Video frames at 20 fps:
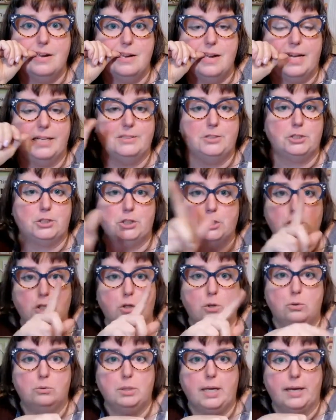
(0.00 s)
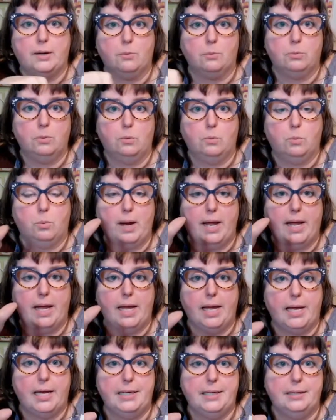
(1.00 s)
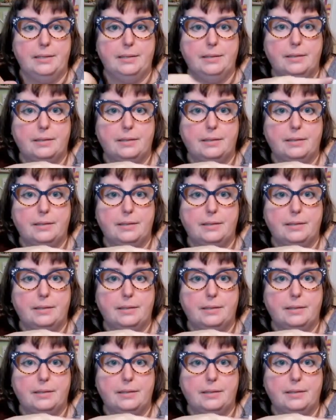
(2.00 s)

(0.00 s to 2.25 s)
And just sew like a little red,